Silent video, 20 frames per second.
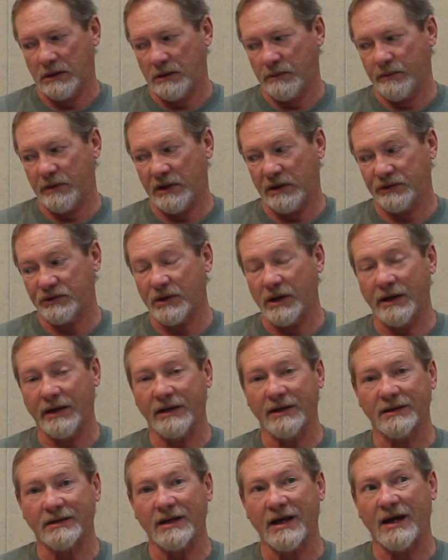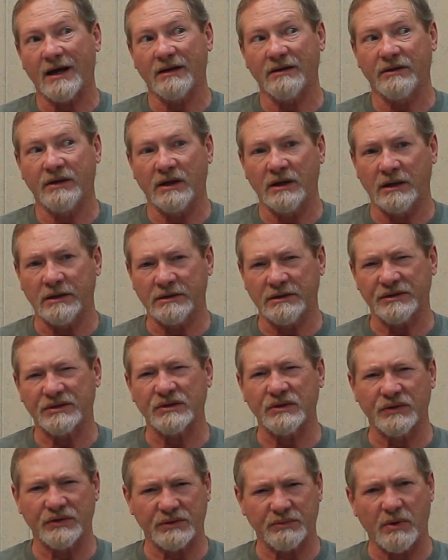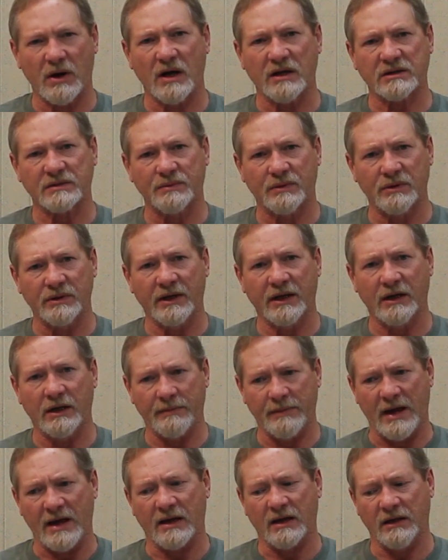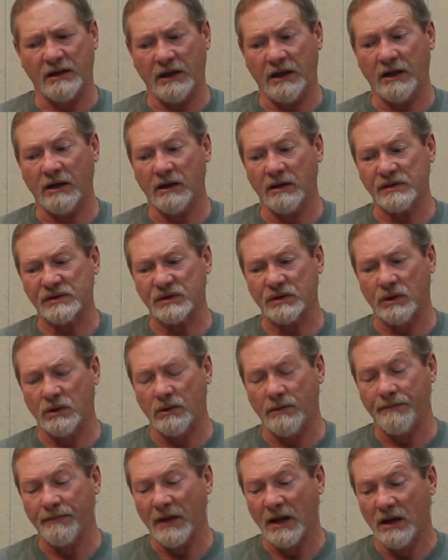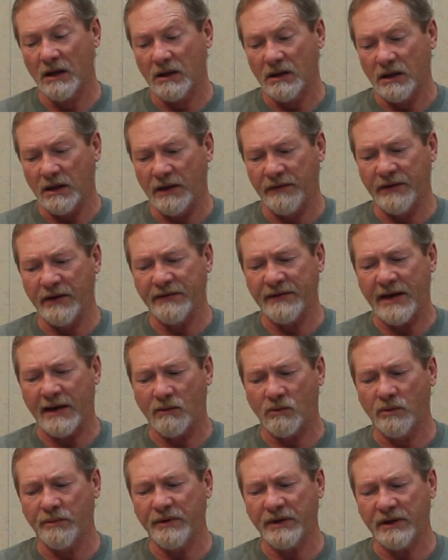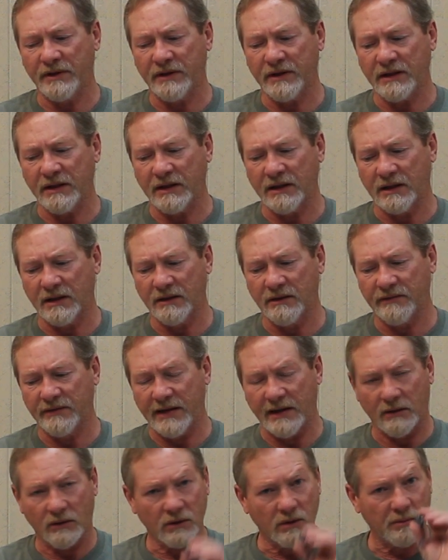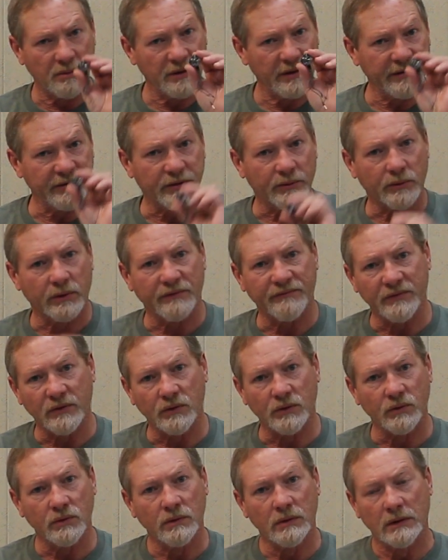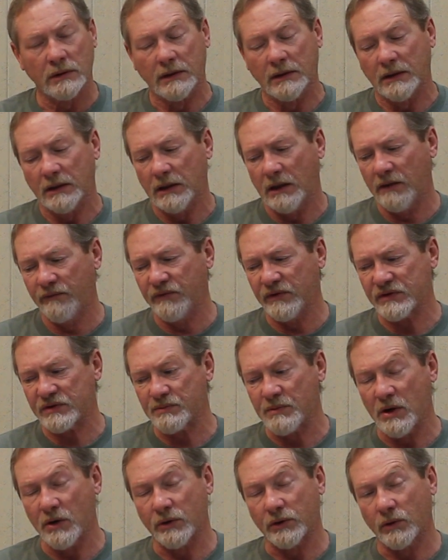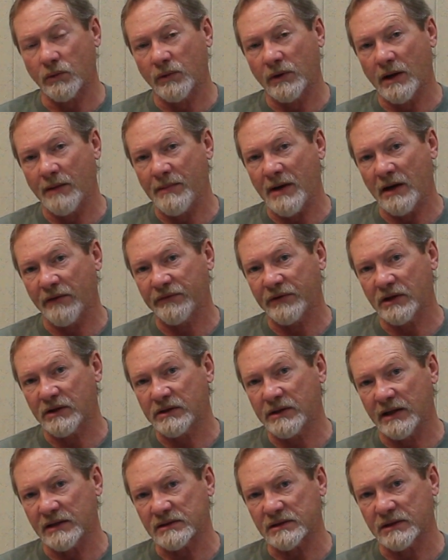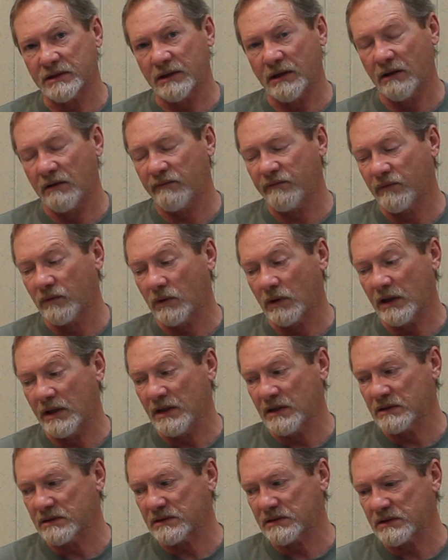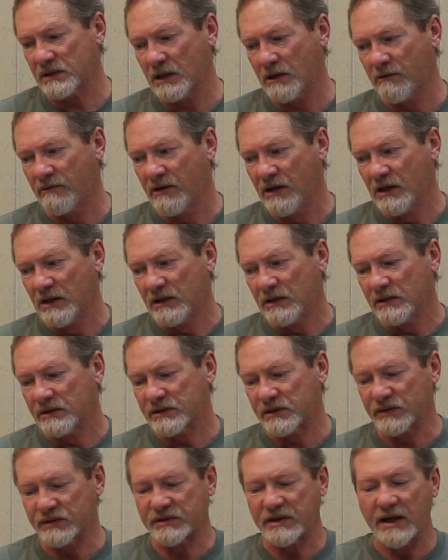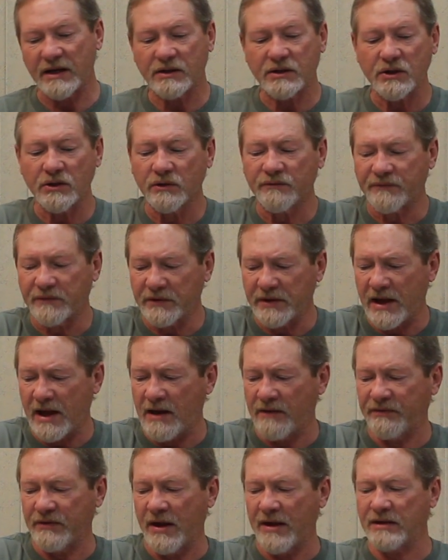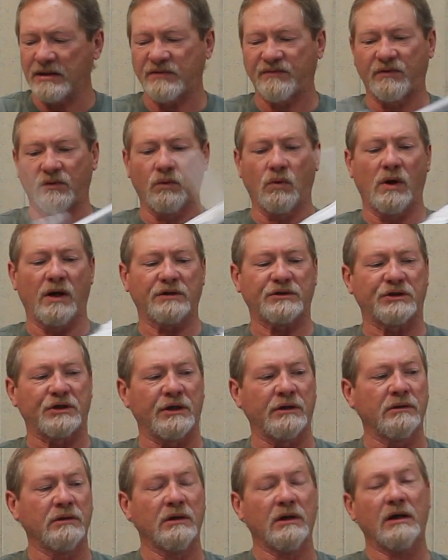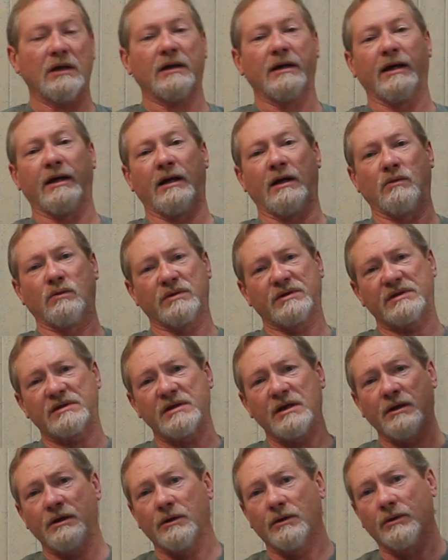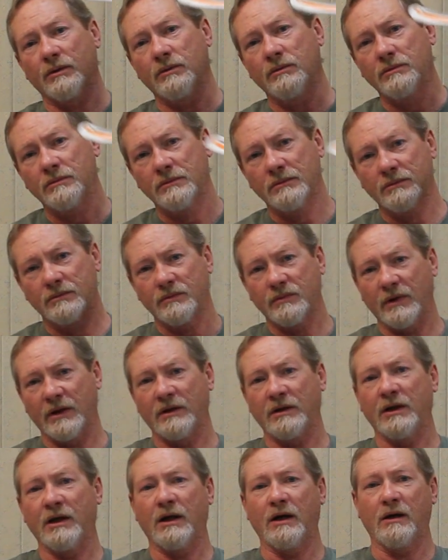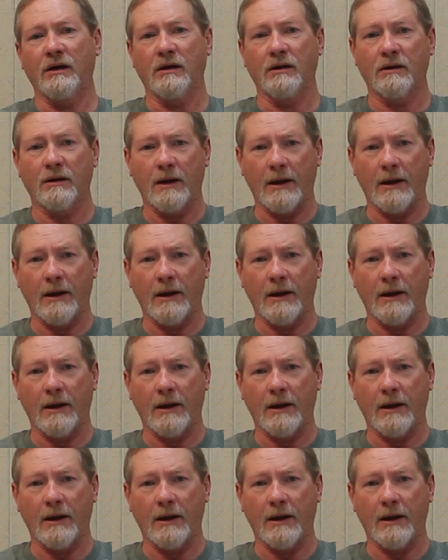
but I'll try to get that done as soon as possible and get it back in the air. So, and then that will be the uh, that'll complete the review of this motor when I'm out there testing it on four S. So, so stay tuned for that. Thanks for watching, and I will see you in the air.